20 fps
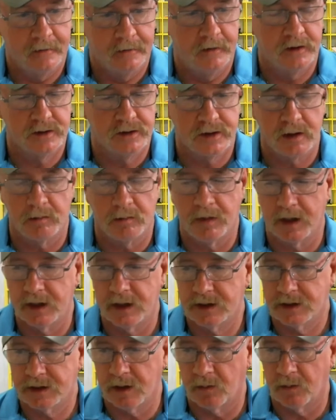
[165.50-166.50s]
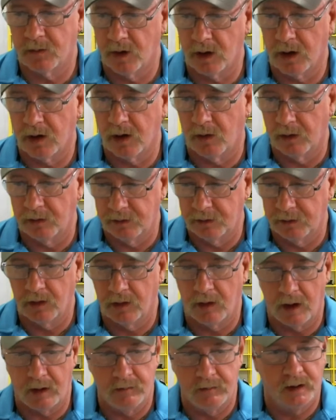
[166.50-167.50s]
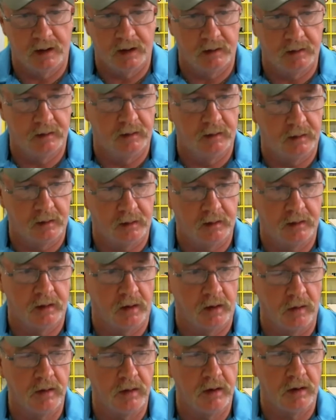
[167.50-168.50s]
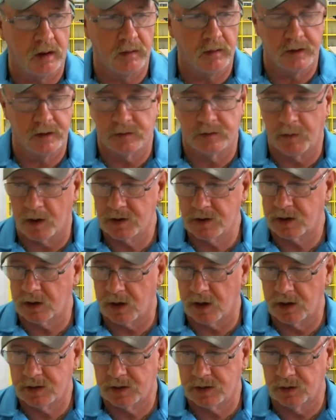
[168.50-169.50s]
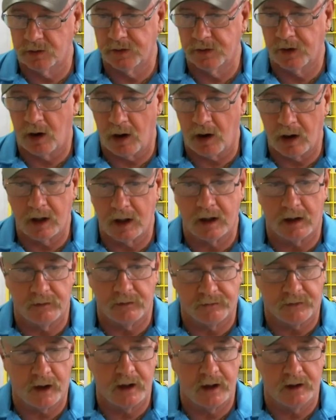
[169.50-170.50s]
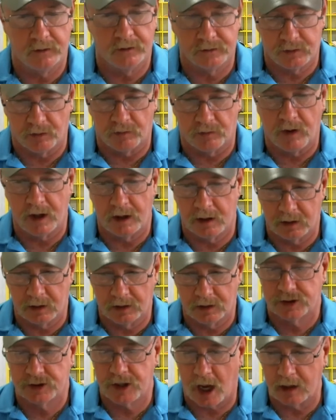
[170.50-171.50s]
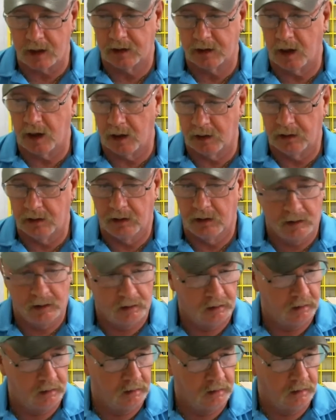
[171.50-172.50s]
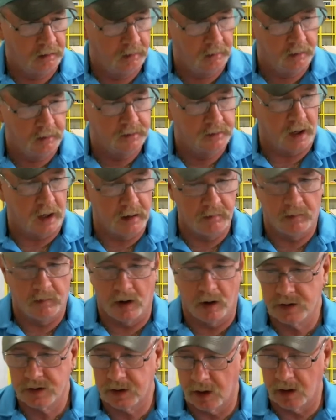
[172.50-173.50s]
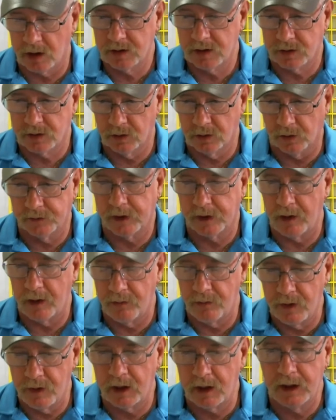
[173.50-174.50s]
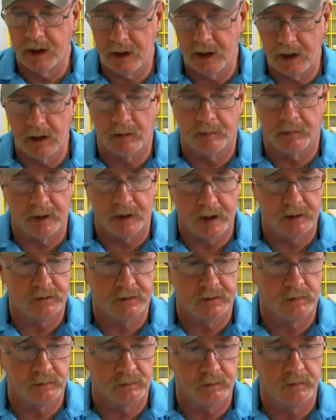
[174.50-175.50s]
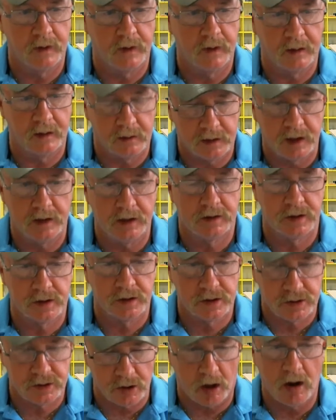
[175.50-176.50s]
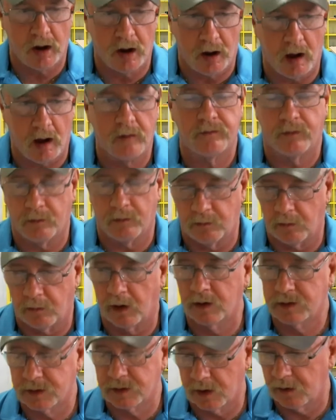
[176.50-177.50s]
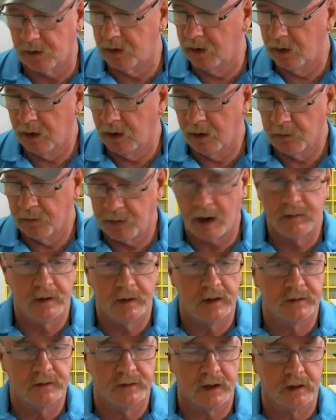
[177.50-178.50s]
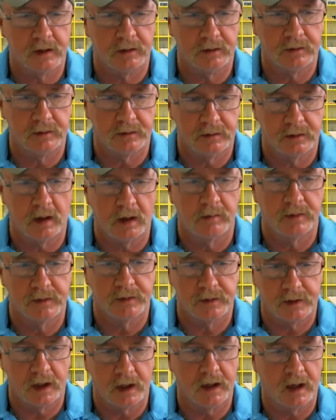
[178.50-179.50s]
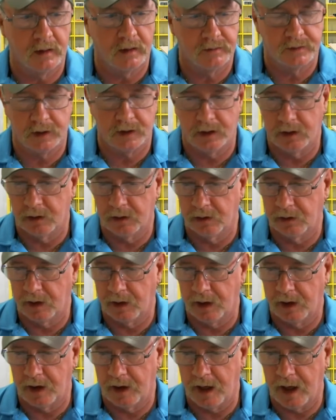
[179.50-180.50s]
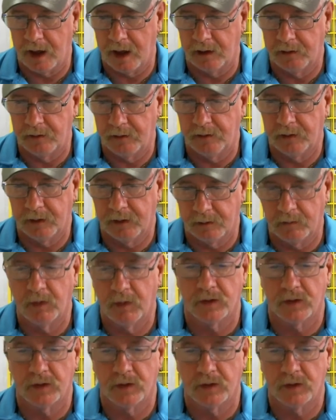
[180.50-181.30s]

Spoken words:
there's somebody somewhere going, I've been going to all these martial arts schools, and all I can find is the regular shotgun type martial arts schools. And I really need a place that teaches sawed-off martial arts. Probably the single dumbest thing I've seen in an ad in